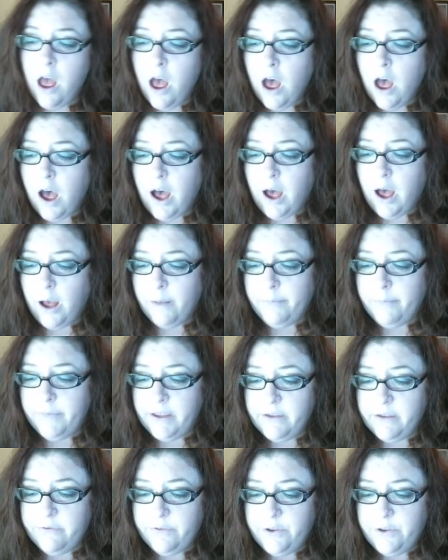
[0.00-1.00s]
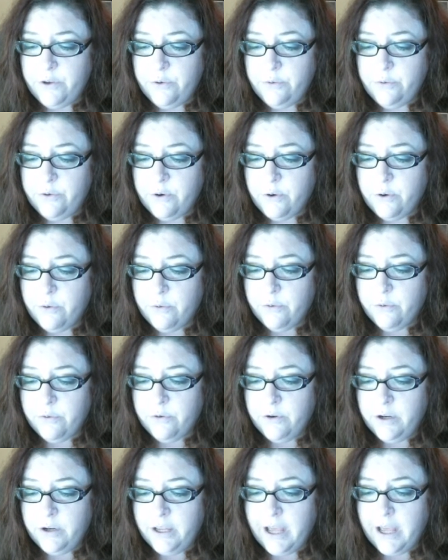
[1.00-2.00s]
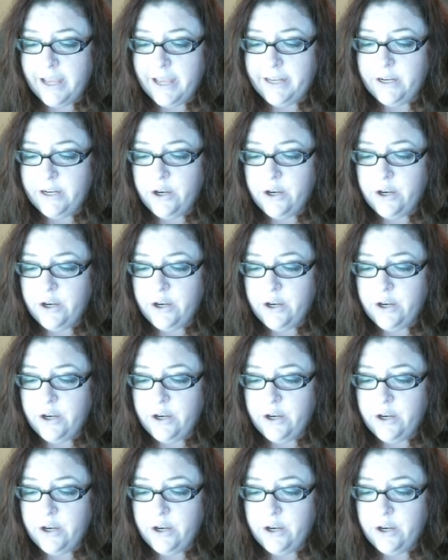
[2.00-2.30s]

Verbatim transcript: um, if you don't kind